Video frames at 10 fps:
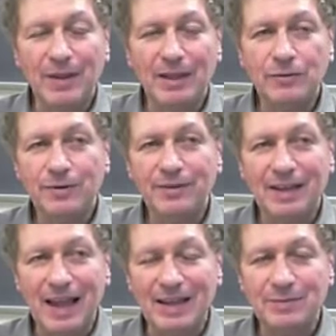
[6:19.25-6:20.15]

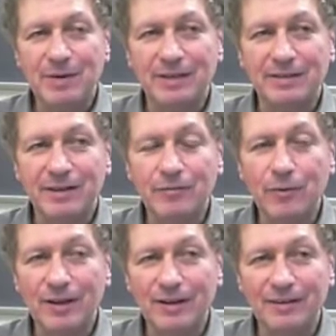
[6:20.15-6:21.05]
interesting aspect,
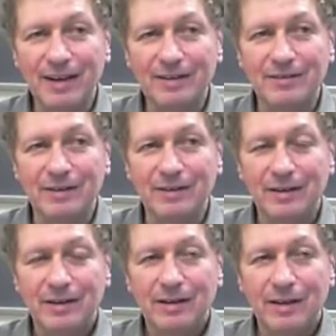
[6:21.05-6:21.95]
self-organization
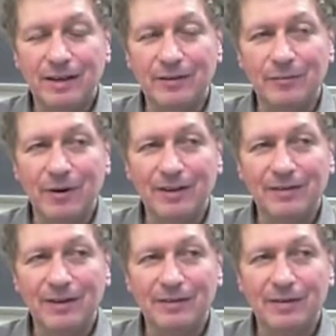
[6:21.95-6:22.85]
is a
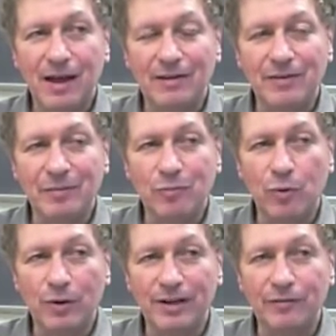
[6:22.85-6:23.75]
process kind of
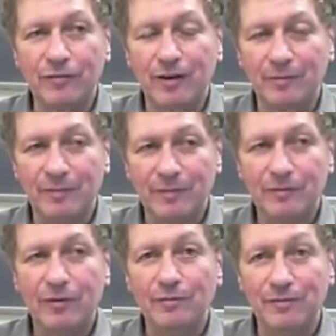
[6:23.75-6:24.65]
imported from
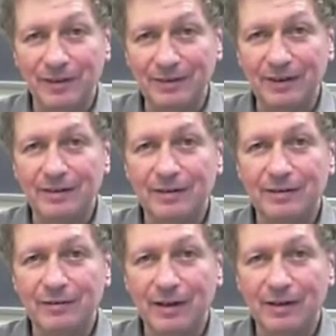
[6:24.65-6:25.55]
physics
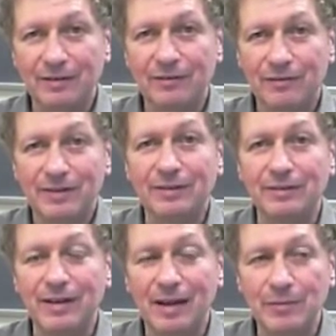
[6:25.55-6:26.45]
and
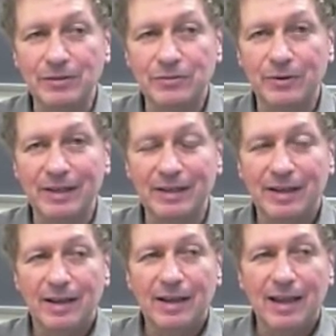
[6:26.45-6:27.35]
physical chemistry.
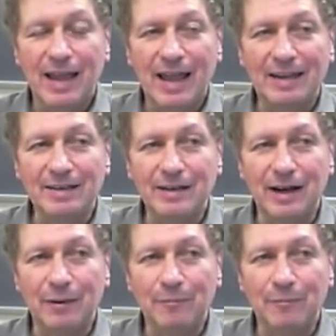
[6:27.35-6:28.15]
And